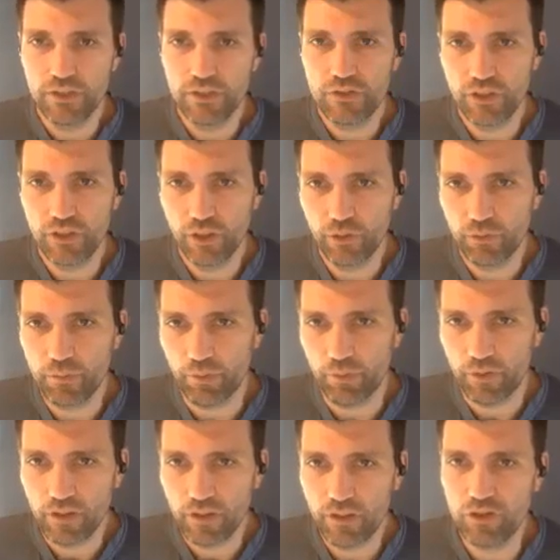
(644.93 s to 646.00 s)
So
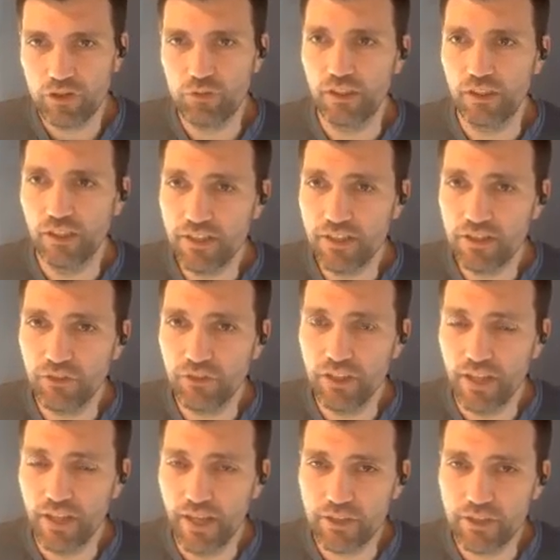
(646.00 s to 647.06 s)
remember, consuming less of
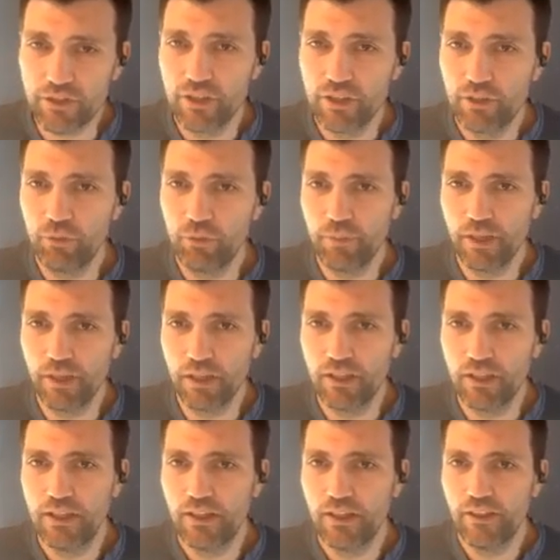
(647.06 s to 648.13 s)
good X will make
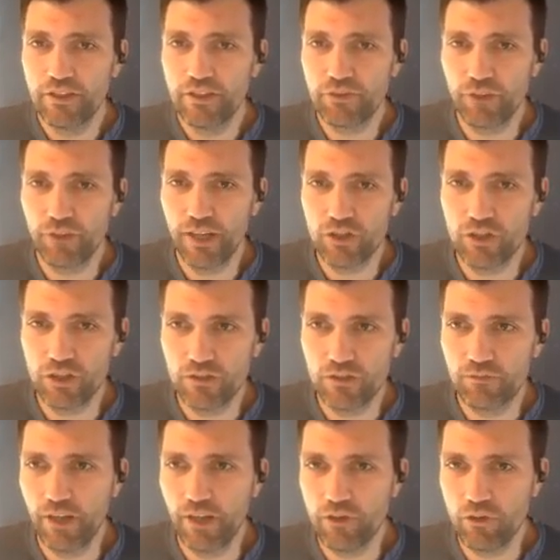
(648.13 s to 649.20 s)
this
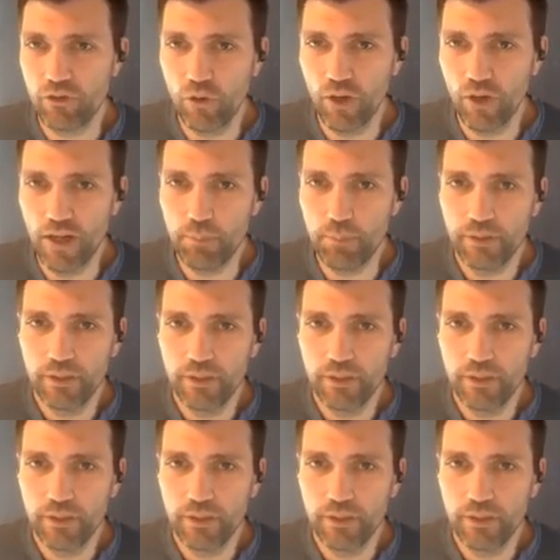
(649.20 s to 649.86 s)
fraction value go up.